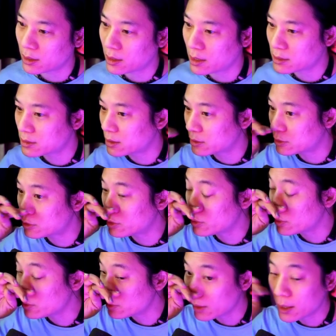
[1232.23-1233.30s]
that's the
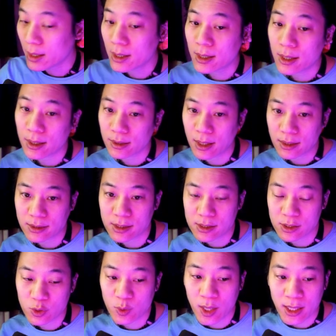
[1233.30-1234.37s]
2. And that
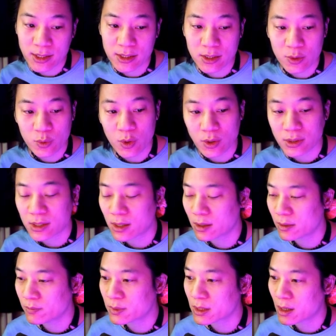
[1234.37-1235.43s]
is today's New York
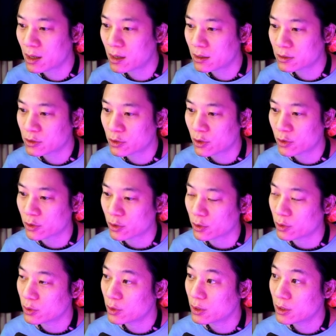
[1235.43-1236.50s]
Times hard Sudoku.
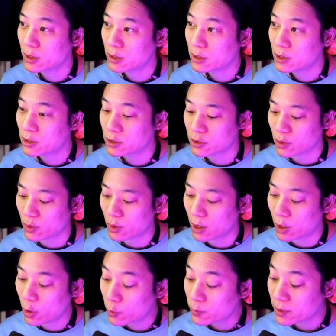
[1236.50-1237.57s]
So I
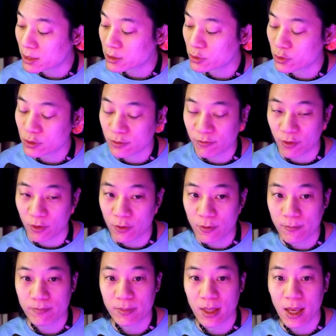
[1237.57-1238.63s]
hope that's useful.
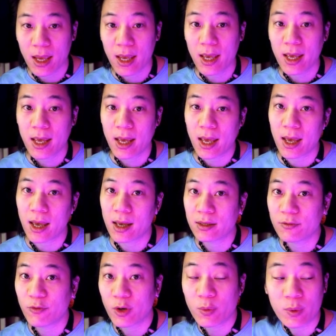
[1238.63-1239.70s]

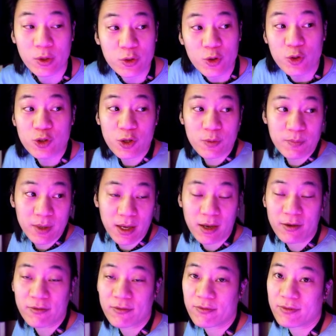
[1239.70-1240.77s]
And for anyone on YouTube,
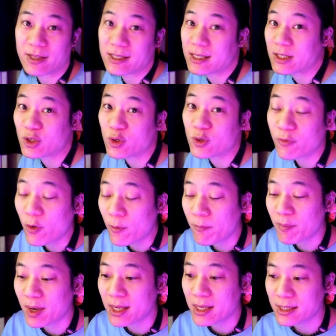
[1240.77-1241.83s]
if this is useful,
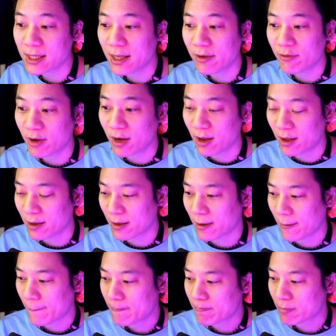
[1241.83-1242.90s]
please leave a like
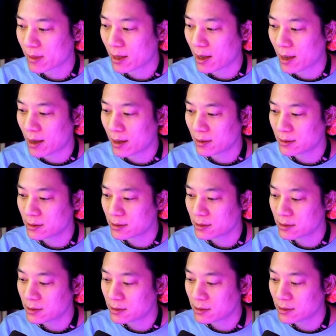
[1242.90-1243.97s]

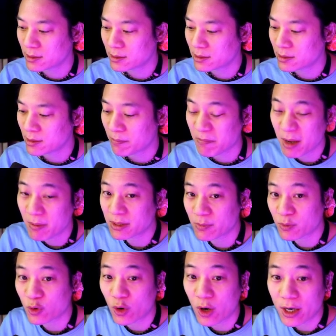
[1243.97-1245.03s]
and maybe
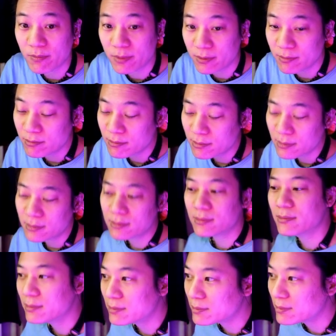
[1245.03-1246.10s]
subscribe
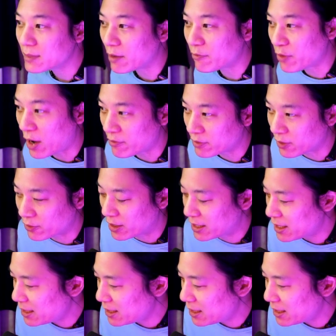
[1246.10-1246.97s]
if you haven't already.